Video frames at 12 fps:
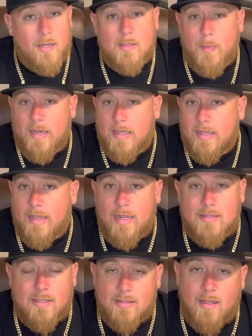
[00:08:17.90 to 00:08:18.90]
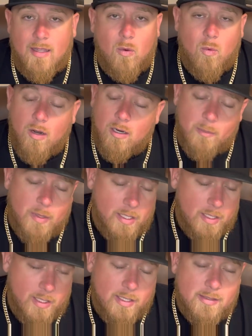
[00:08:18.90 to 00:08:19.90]
It is a pain in the ass, it is a lot of work,
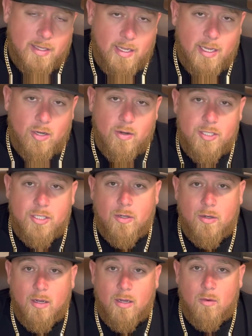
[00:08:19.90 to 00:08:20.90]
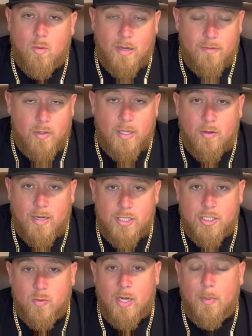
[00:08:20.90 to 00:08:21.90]
but it's gonna increase your revenue,
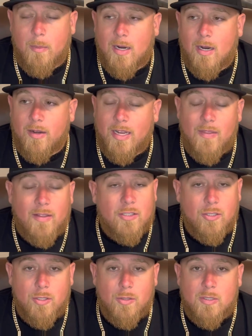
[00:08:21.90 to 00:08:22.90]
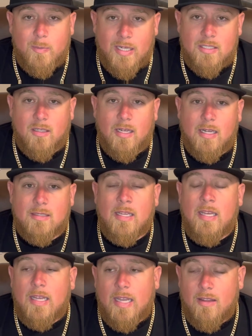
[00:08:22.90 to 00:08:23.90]
increase your rate per mile. Anything that you do specialized,
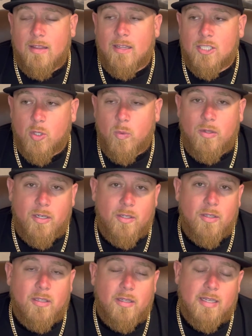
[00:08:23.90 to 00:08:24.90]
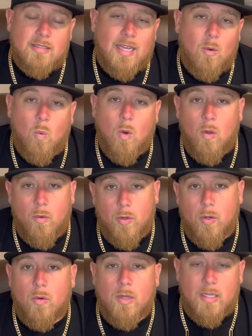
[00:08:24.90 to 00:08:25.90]
anything that you're willing to do that the next guy won't
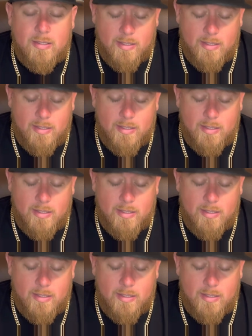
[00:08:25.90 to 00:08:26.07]
do is